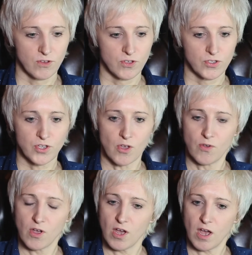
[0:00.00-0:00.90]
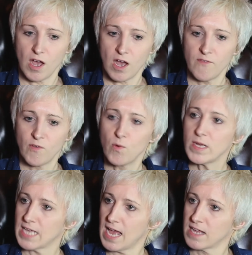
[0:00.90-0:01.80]
So I've
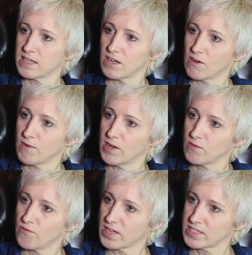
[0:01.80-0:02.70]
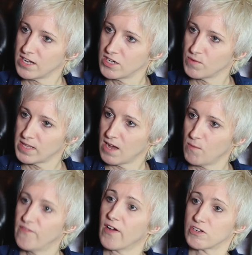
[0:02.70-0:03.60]
always had a real fascination with how
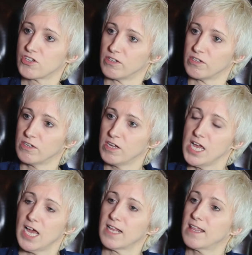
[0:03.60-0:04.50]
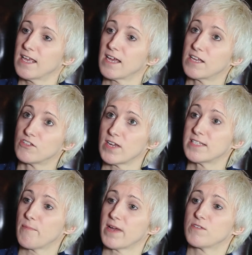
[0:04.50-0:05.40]
we function. And I think I can trace
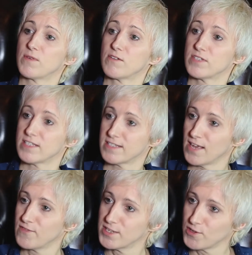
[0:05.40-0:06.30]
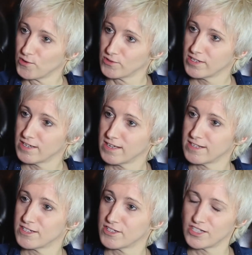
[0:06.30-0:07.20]
that back to when I was 7 years old. I'll
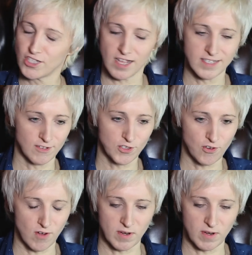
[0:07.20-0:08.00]
just share this little story.